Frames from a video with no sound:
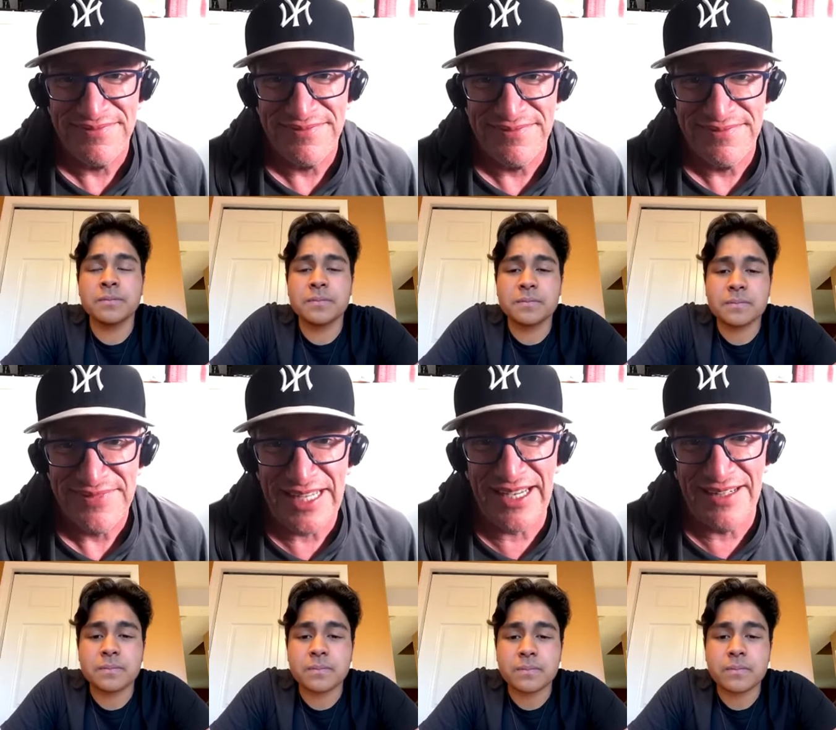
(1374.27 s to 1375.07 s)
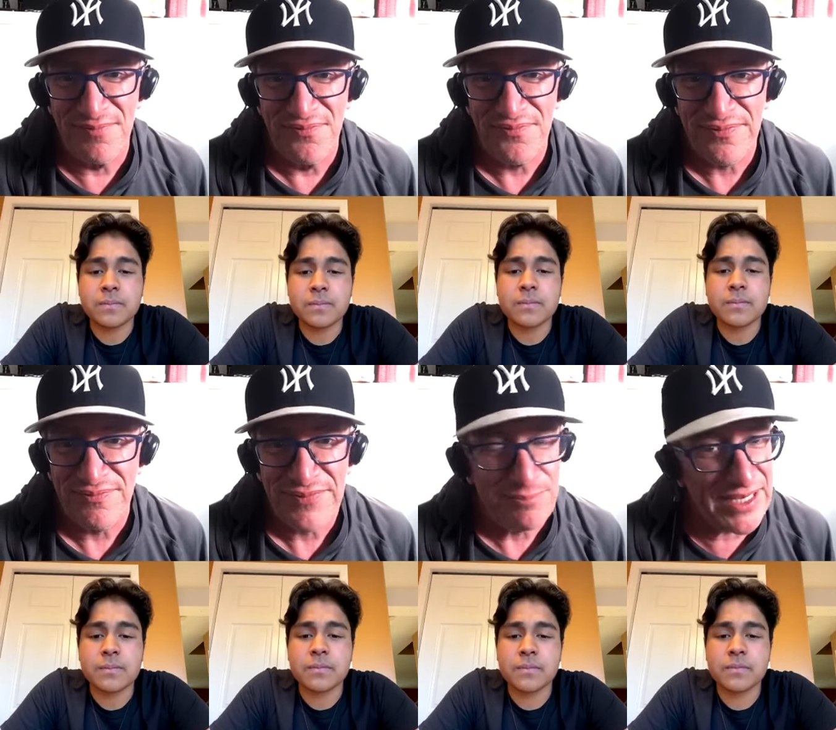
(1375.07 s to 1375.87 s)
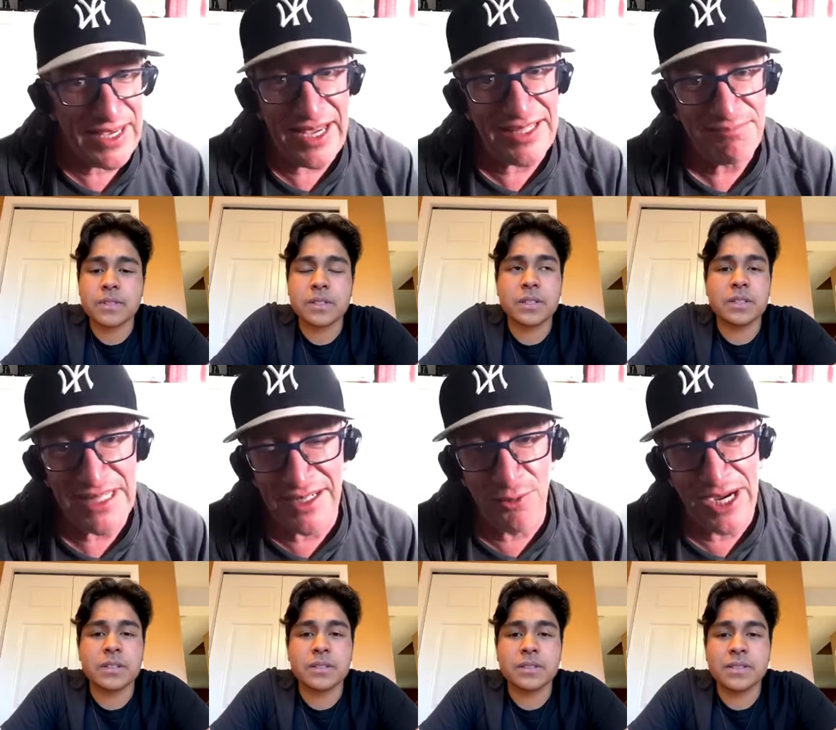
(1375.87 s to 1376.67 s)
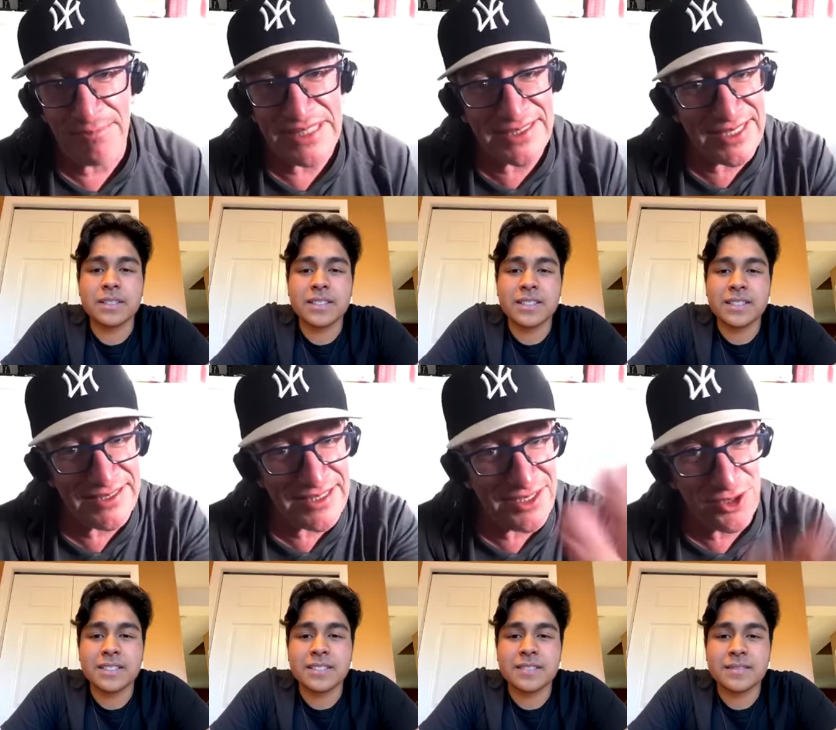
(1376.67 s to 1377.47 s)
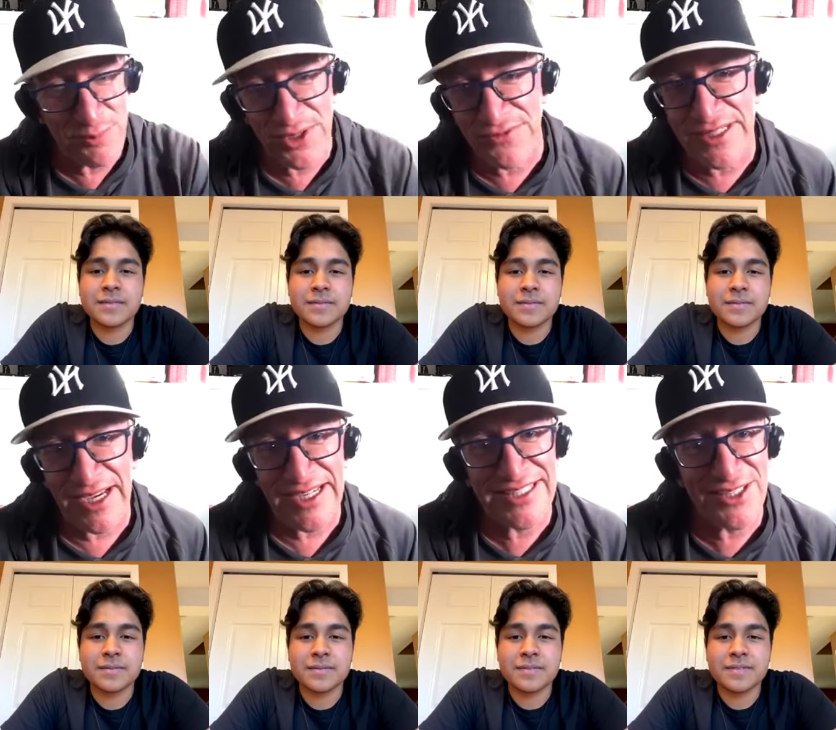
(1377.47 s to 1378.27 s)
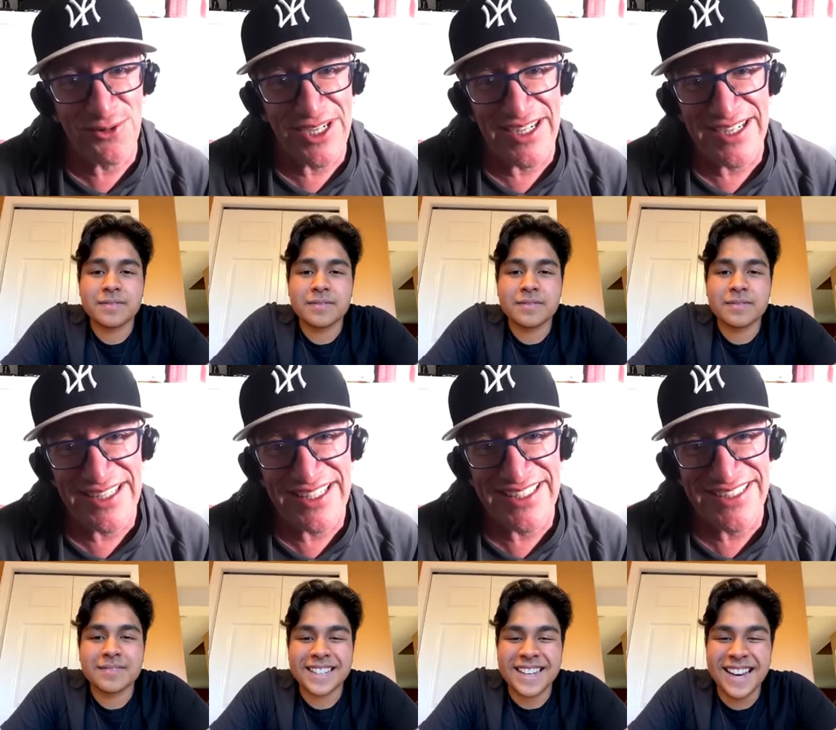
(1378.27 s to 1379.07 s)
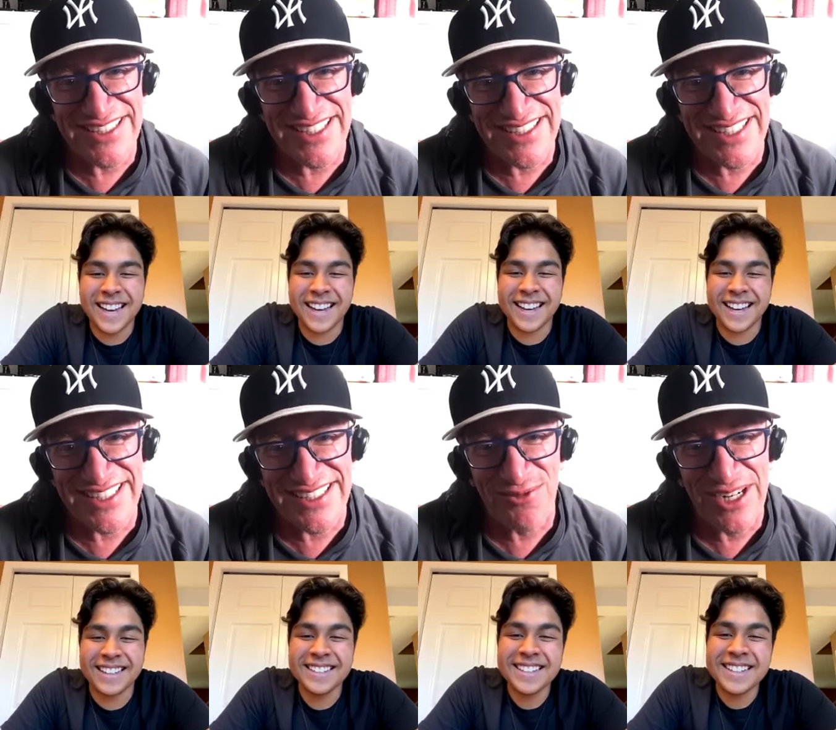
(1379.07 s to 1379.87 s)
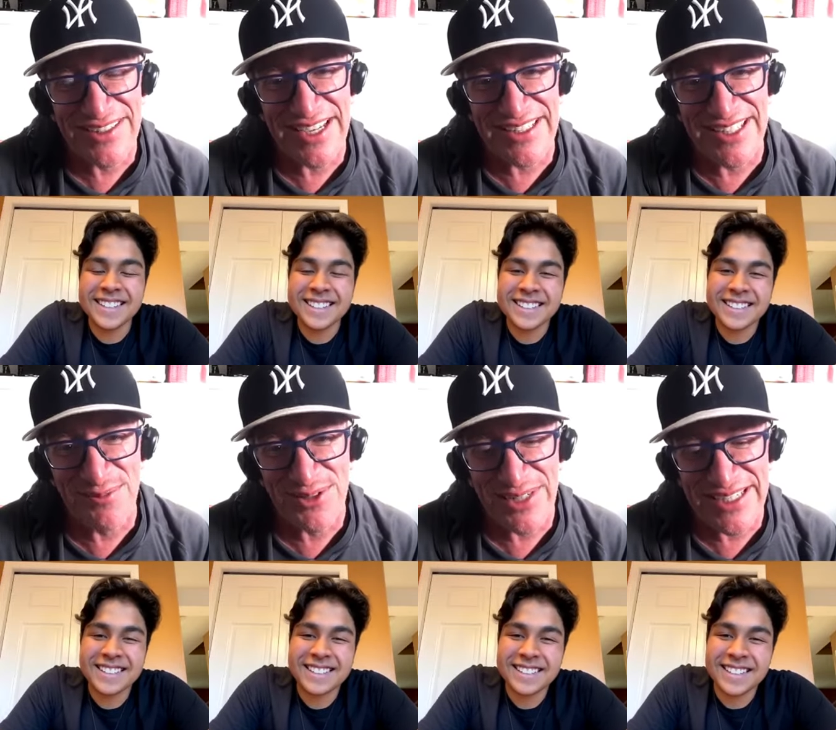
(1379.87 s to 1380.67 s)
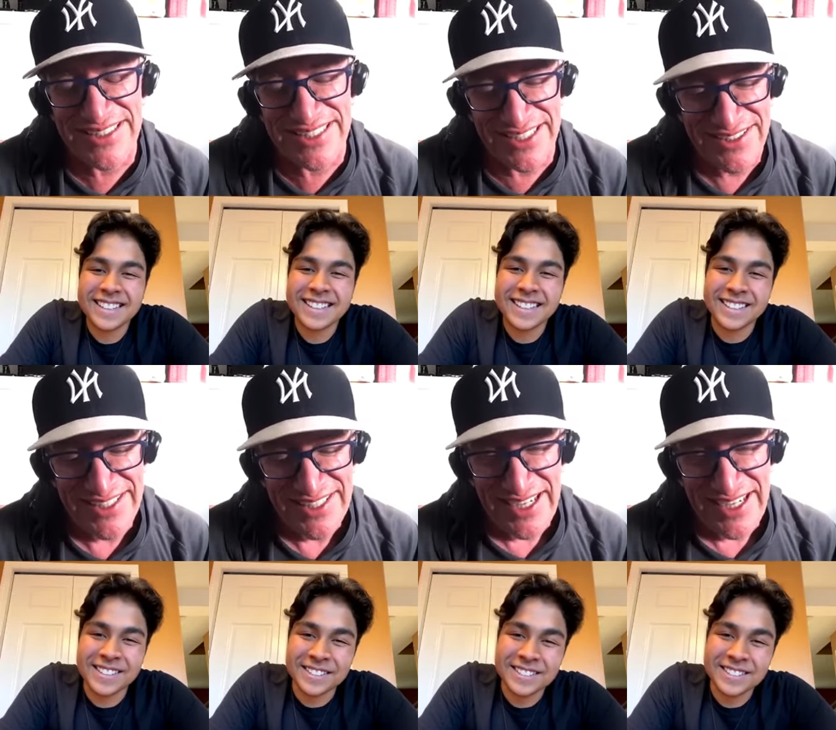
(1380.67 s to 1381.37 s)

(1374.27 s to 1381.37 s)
Speaker 1: Yeah, but hey, you know what? It sounds like you're the perfect guy to uh, you know to, to to wear that number, right? So I know